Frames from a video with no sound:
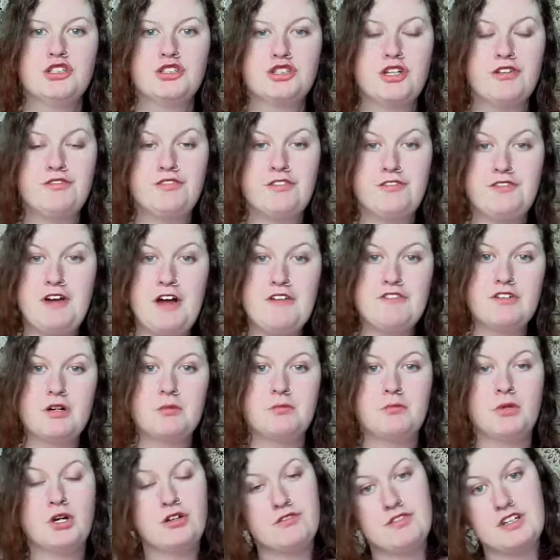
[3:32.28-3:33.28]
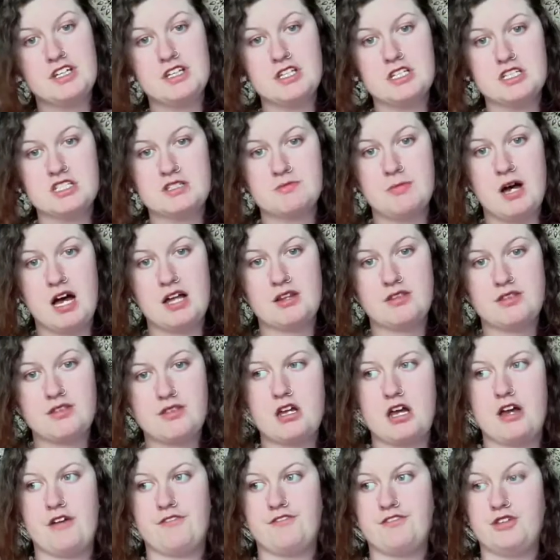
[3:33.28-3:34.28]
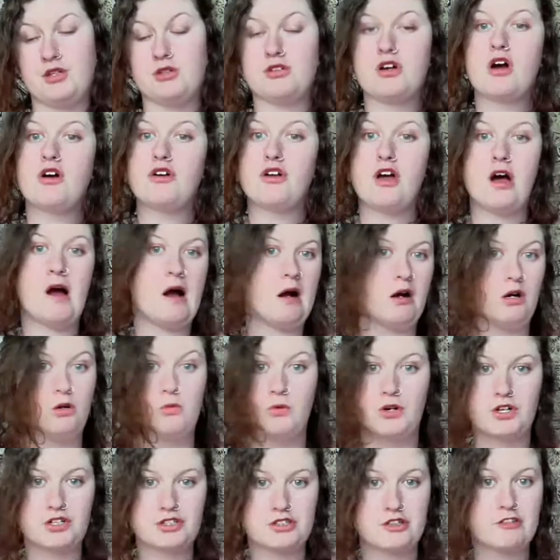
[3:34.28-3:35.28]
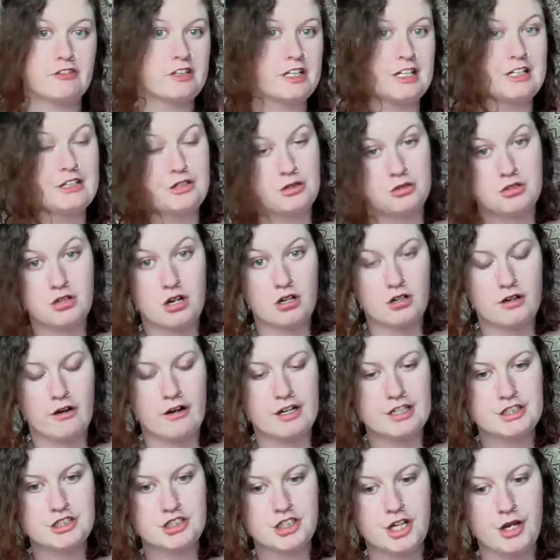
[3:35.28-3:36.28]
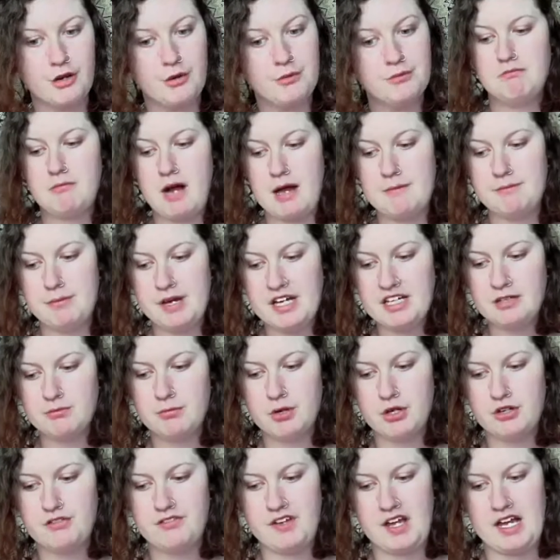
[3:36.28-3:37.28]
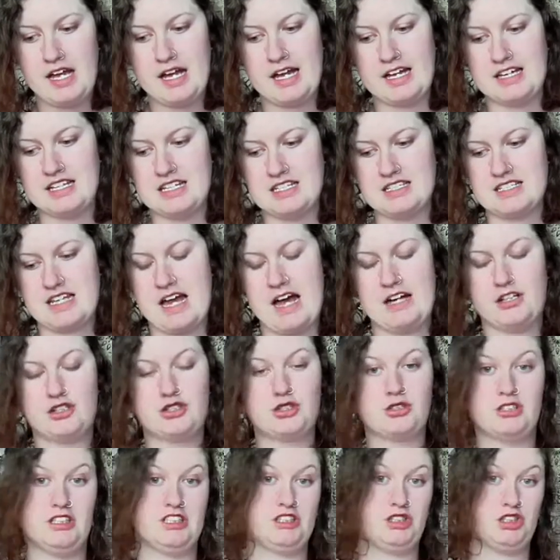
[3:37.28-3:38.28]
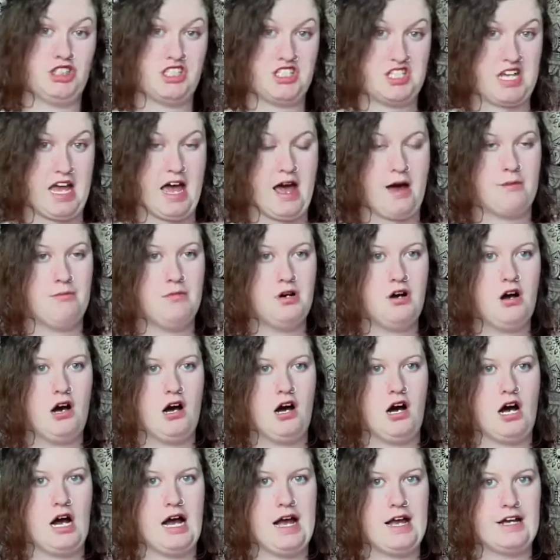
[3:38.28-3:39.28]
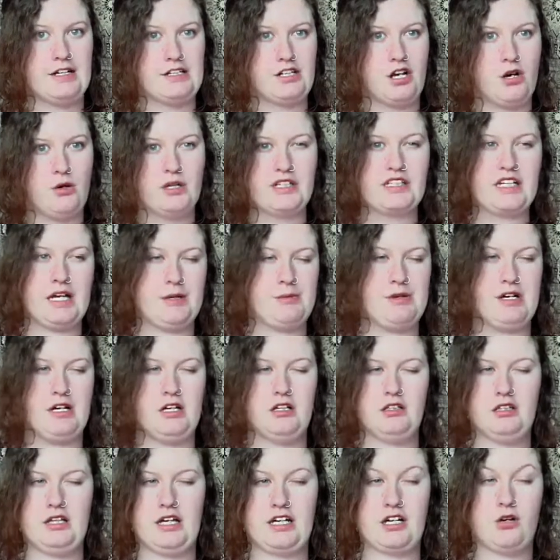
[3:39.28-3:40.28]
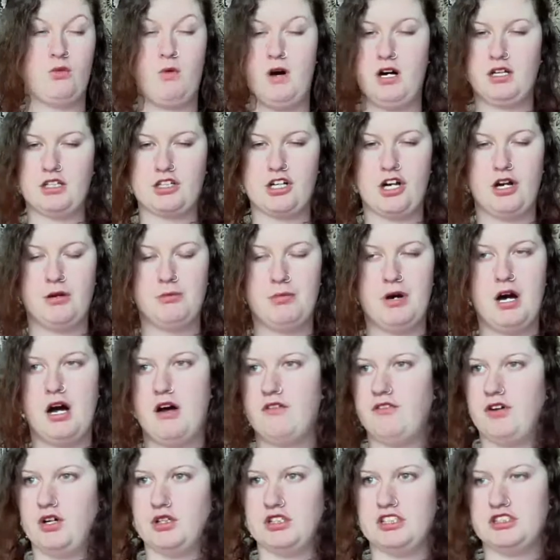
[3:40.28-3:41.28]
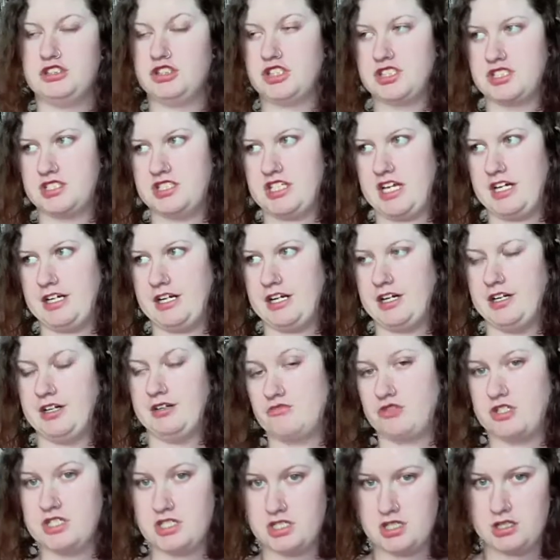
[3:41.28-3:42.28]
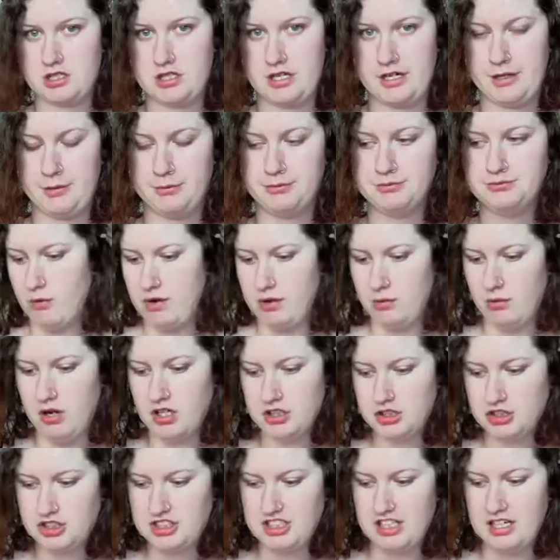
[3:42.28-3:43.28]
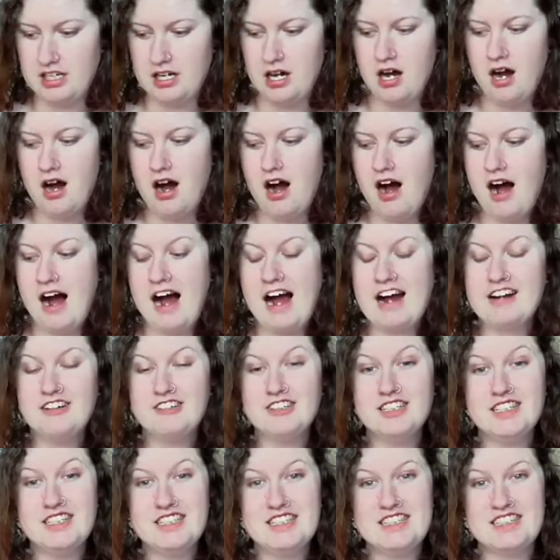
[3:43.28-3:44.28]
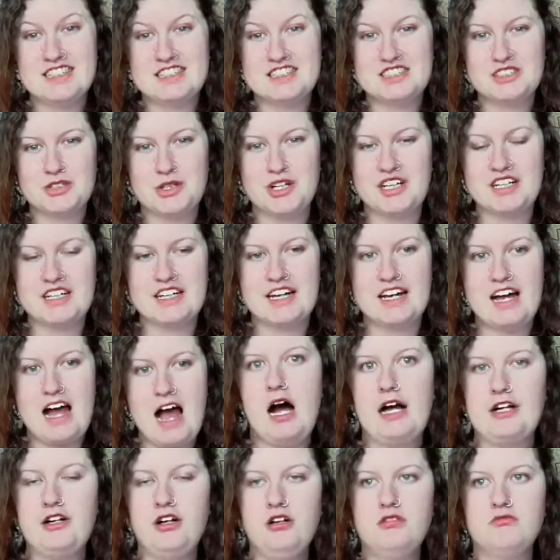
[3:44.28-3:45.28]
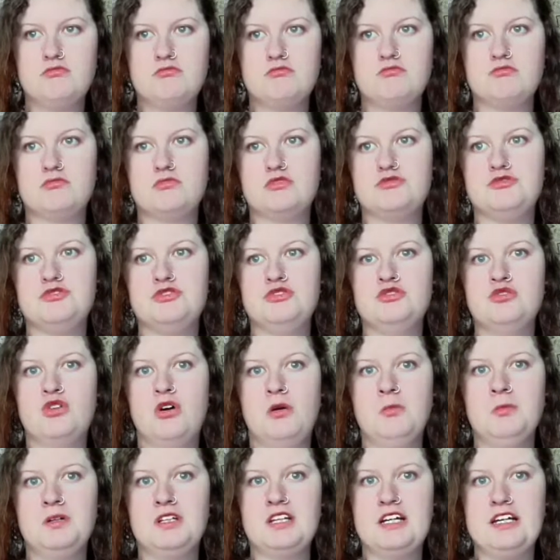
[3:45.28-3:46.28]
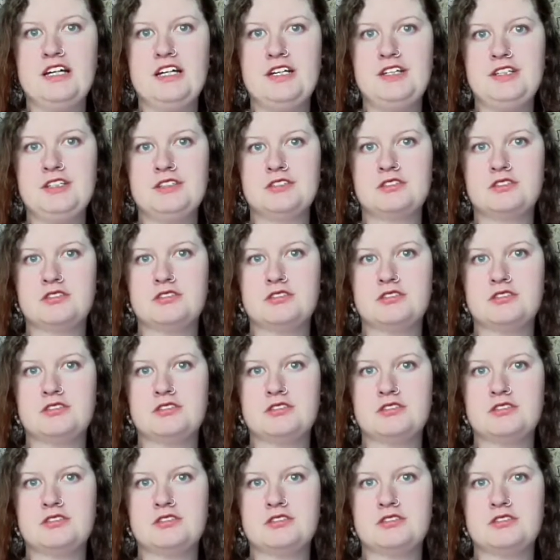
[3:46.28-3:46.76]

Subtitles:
So for favourite movie this month, if you don't know how it works already, you're not going to. My big movie is actually Shazam. I know it came out like a while ago, but I've only just seen it recently. We watched it. I really enjoyed it. I don't normally